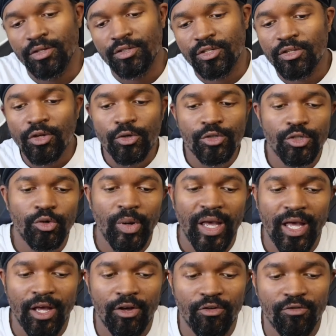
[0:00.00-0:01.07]
To those who
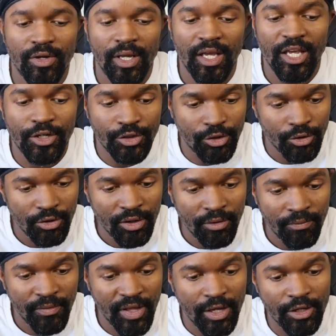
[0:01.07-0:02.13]
have entered,
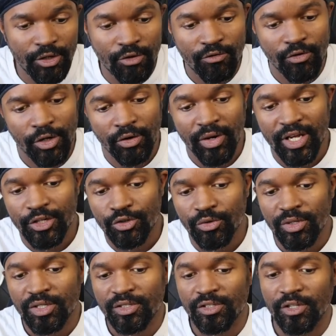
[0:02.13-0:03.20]
thank you for your
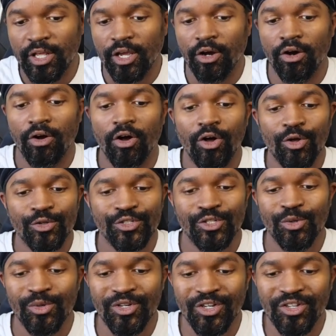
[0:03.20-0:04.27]
entries. They are all
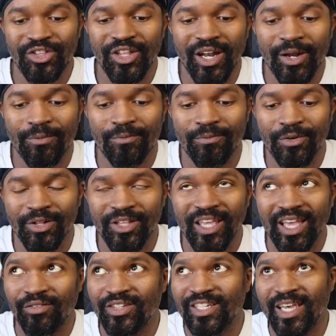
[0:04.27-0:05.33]
so good that I really
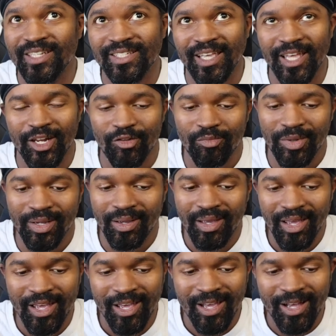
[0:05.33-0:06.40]
have a task ahead of me
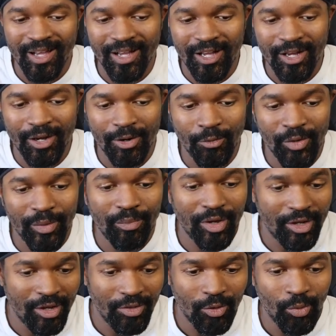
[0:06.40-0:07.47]
uh, when
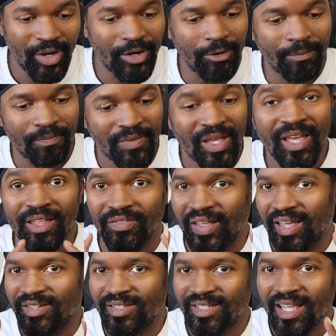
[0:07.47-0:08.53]
picking the winner.
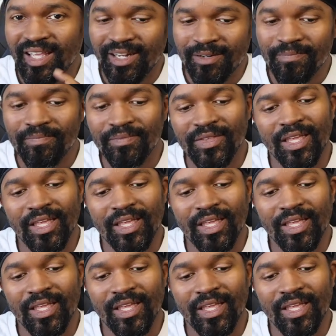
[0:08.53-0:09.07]
That stated,